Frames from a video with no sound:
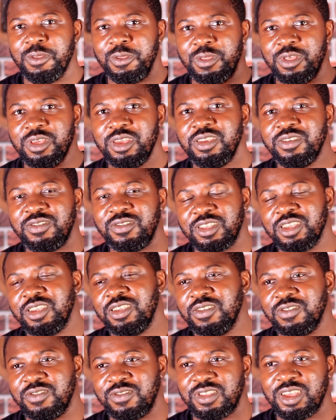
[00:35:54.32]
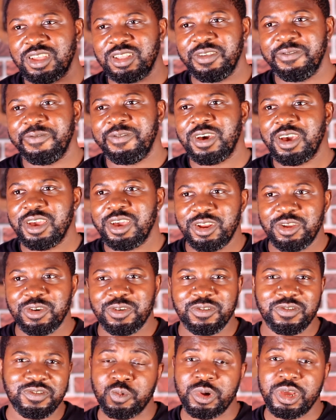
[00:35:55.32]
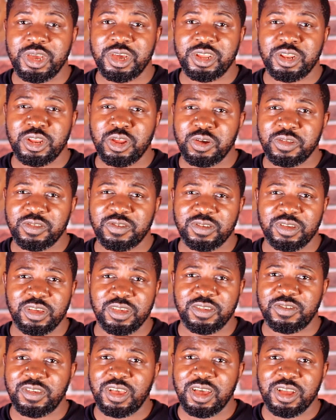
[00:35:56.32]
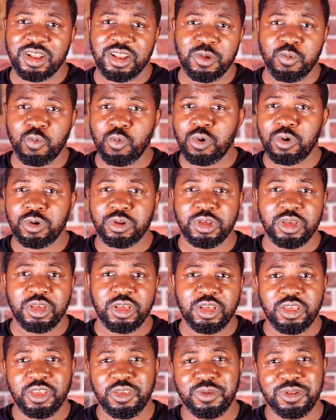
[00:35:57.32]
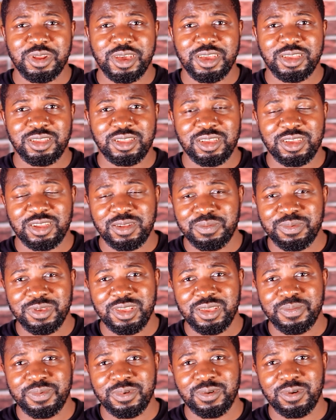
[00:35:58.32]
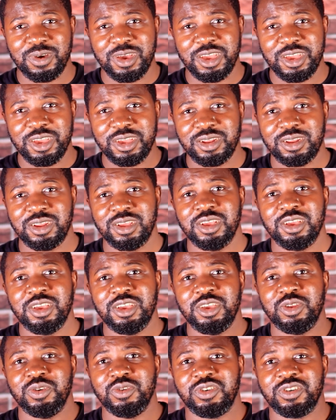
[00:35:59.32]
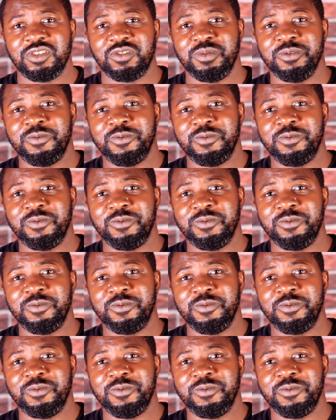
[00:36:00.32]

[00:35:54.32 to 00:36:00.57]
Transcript: these things that divide us. We are not exactly one united people. And just